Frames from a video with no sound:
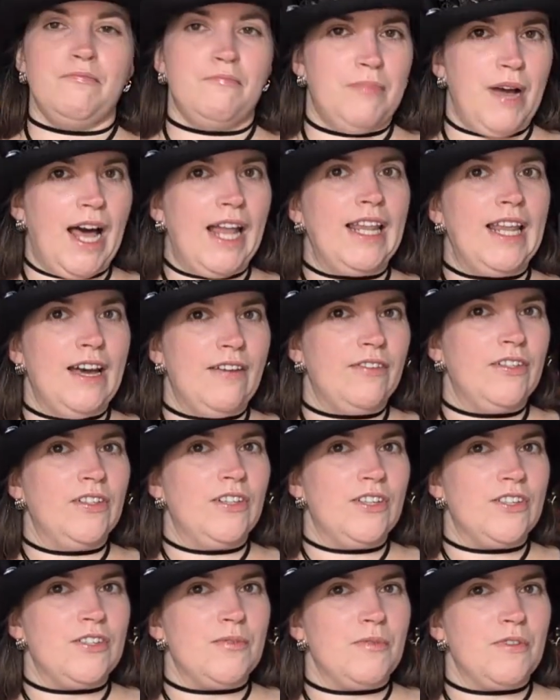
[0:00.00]
But I'll have a
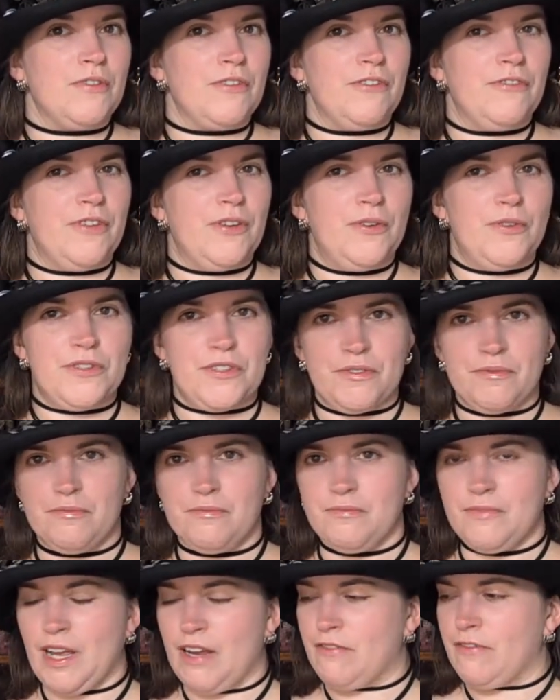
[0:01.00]
look at some of the reviews
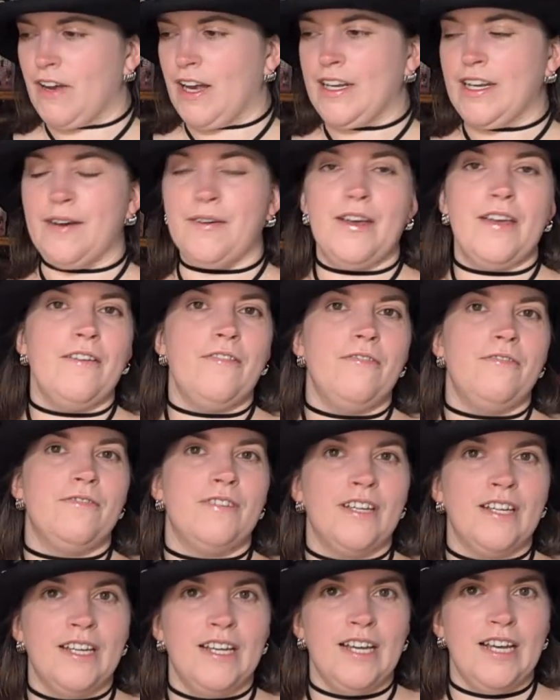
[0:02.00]
and find out. If
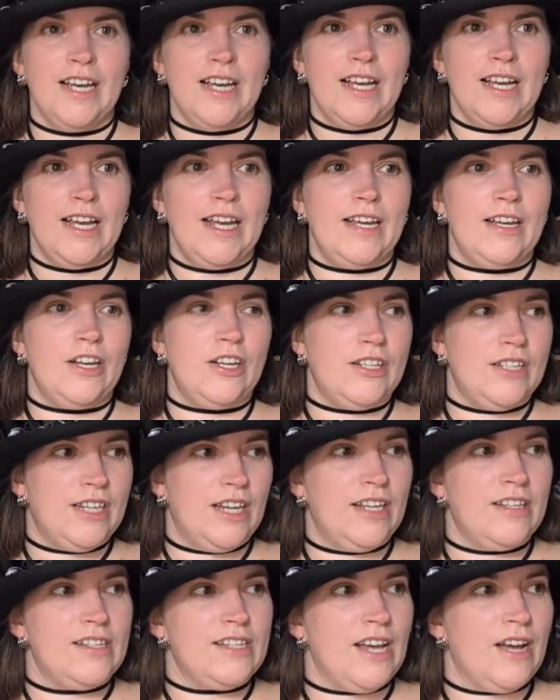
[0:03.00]
it
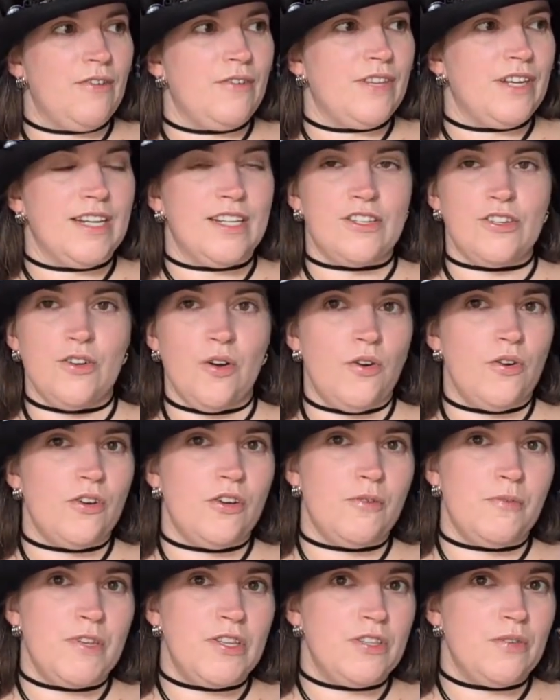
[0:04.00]
turns out that it's not going
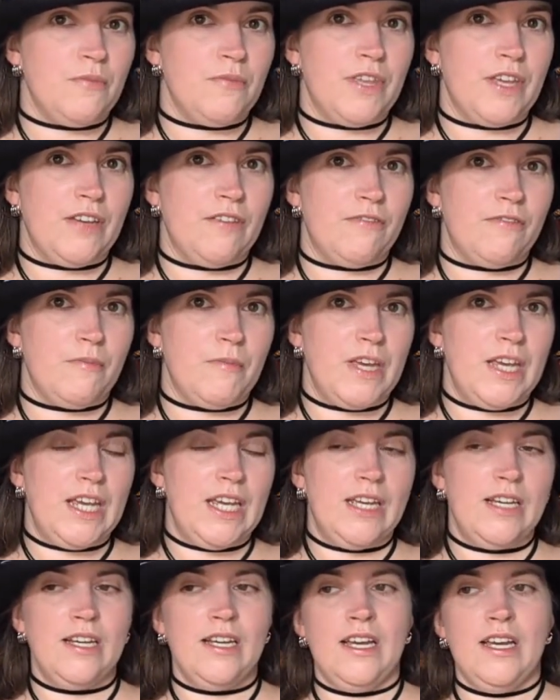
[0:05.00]
to be something for
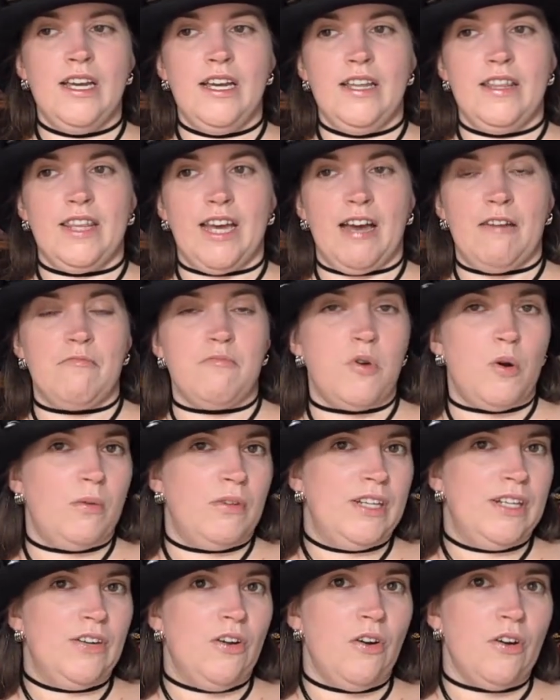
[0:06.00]
me, that I'm
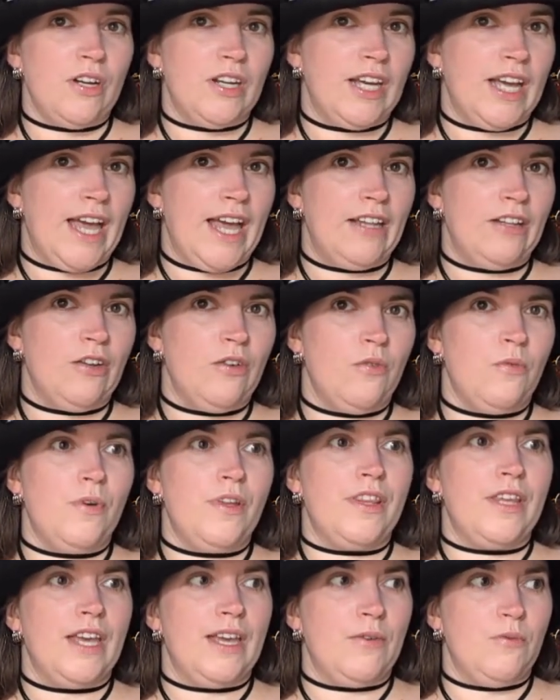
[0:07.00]
probably not going to get along
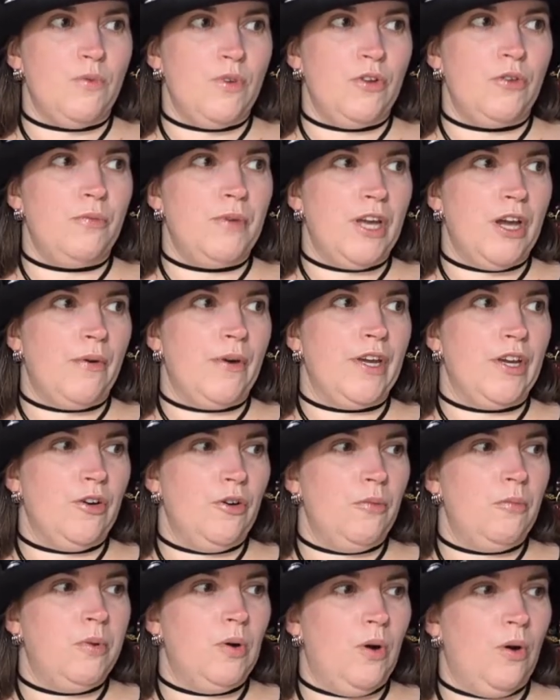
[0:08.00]
with, it will be going
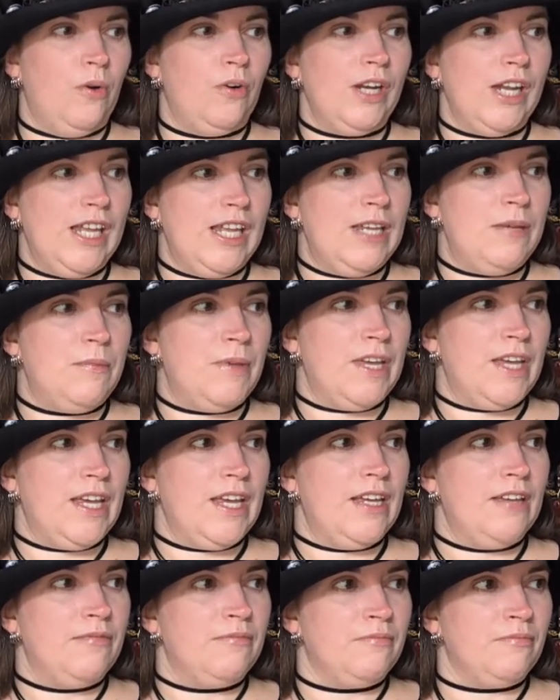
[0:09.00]
up on
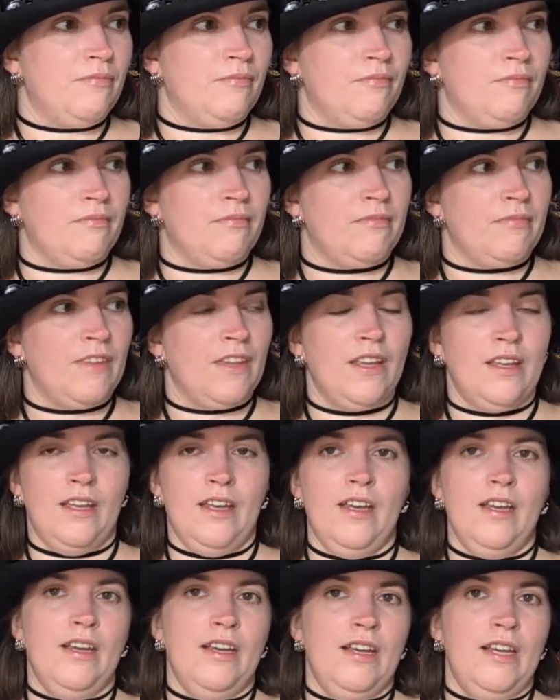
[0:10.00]
eBay
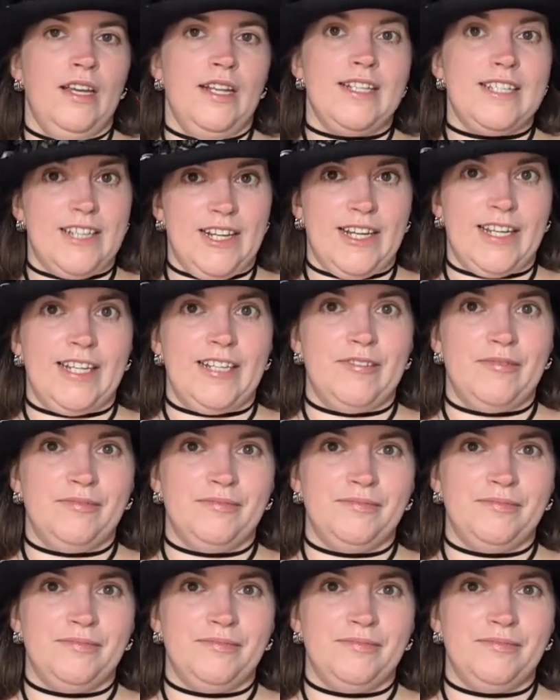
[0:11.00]
tonight.